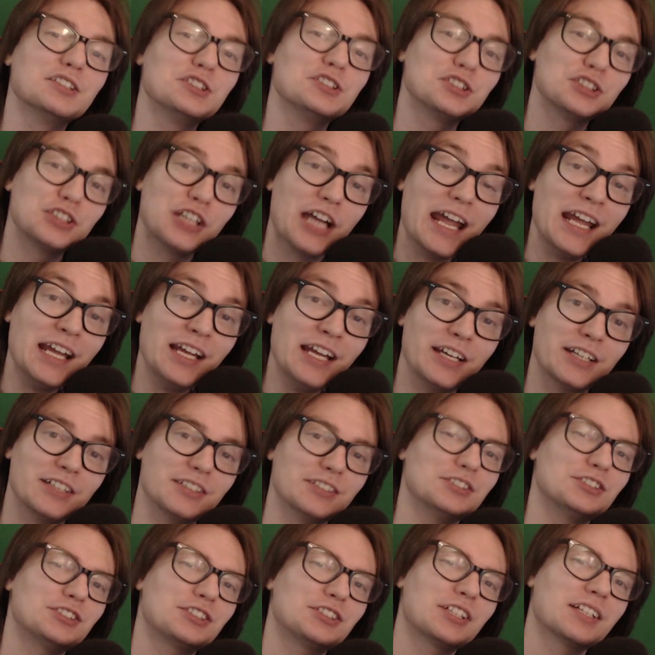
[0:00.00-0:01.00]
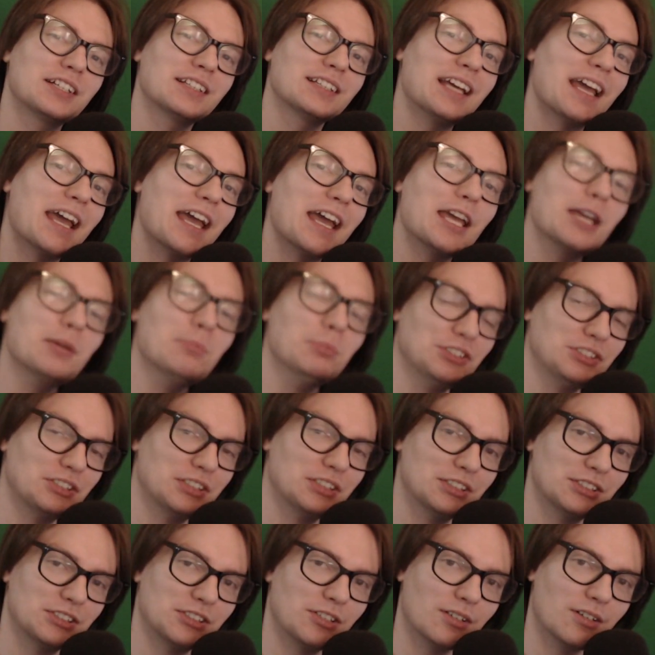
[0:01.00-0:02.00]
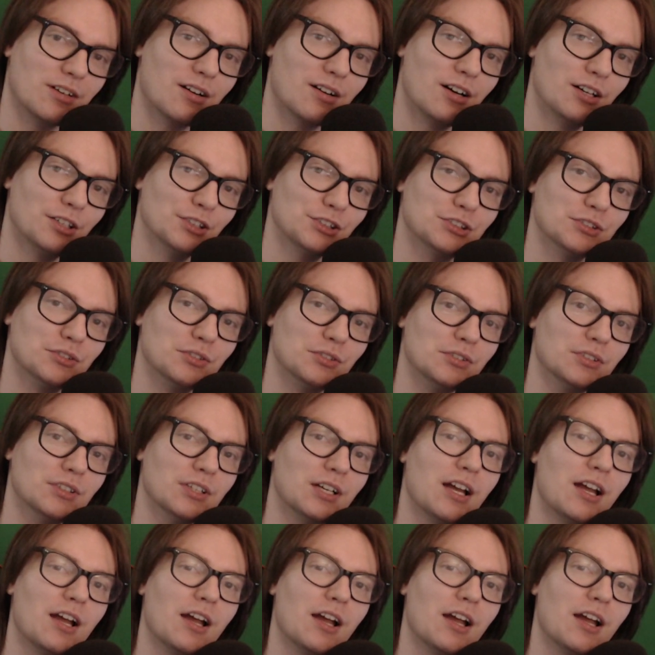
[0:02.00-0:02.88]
changed the aim assist on console